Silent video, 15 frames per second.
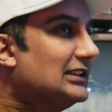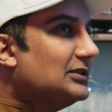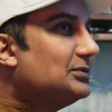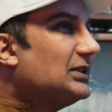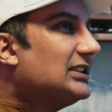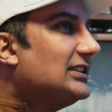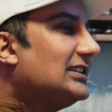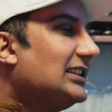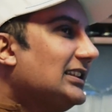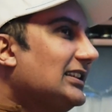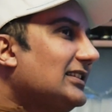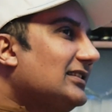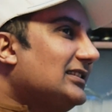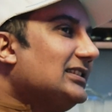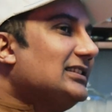But the thing
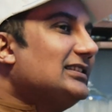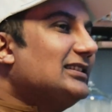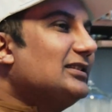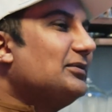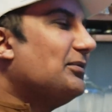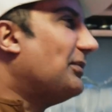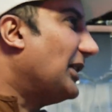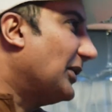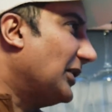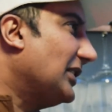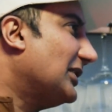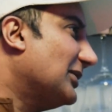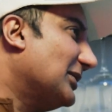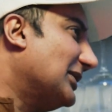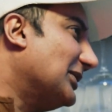is, there's some beauty
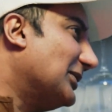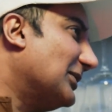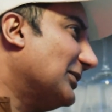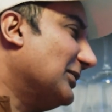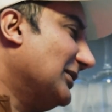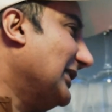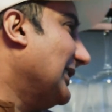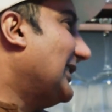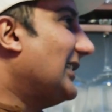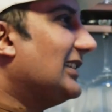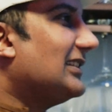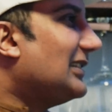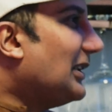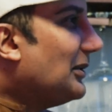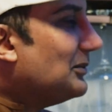to them. It's the
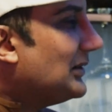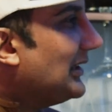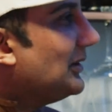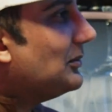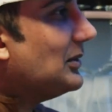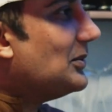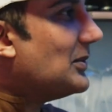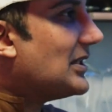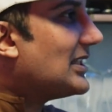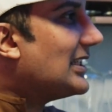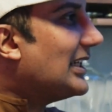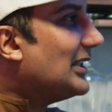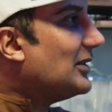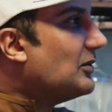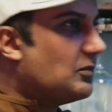same thing. We were
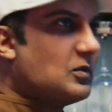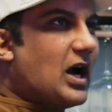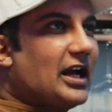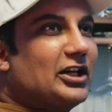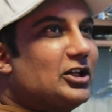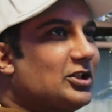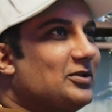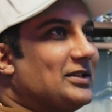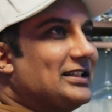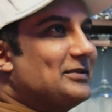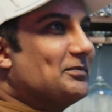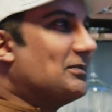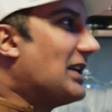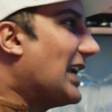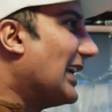saying, why should a
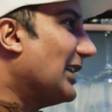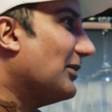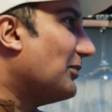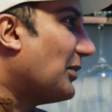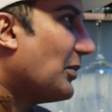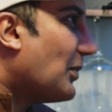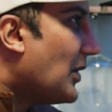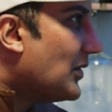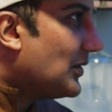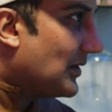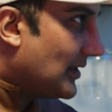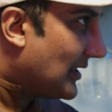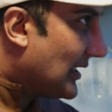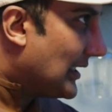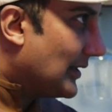man
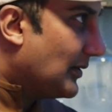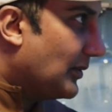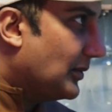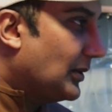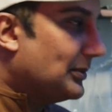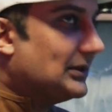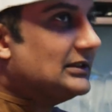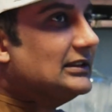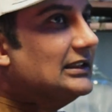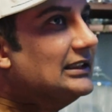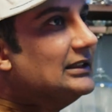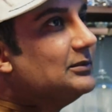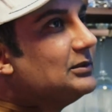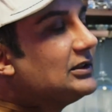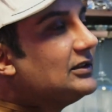propose to a woman?
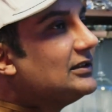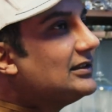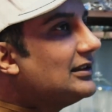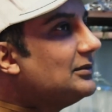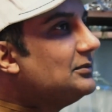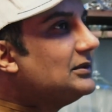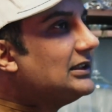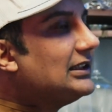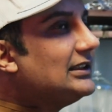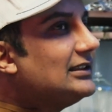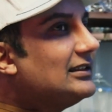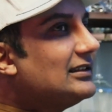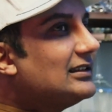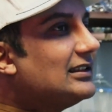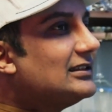Because some
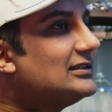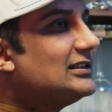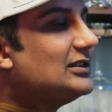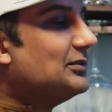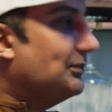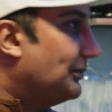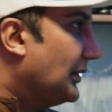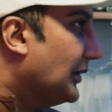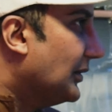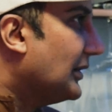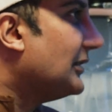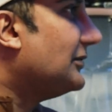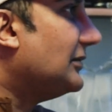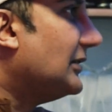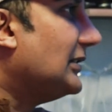things are just
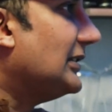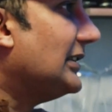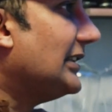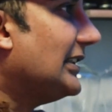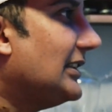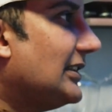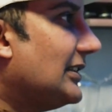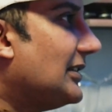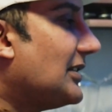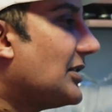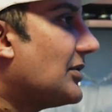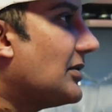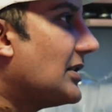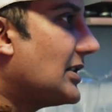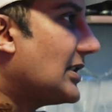beautiful in its
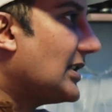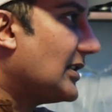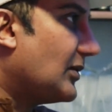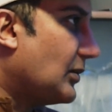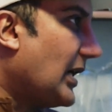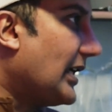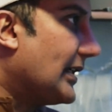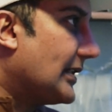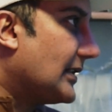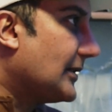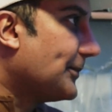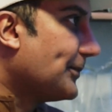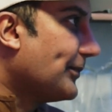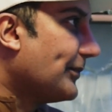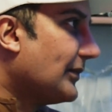traditional ways.
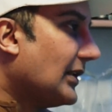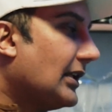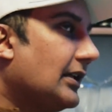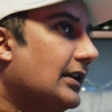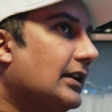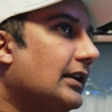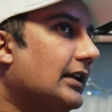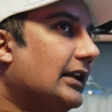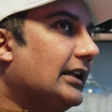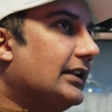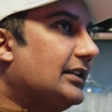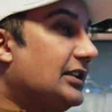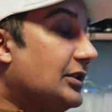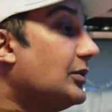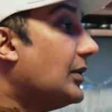
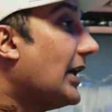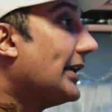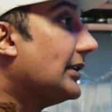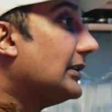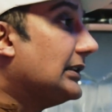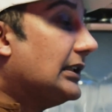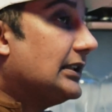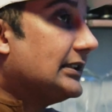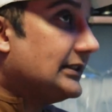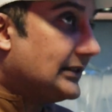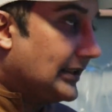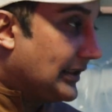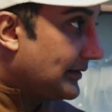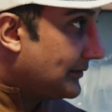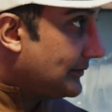And you're right, God is
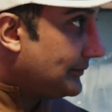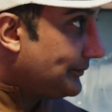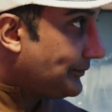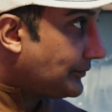love.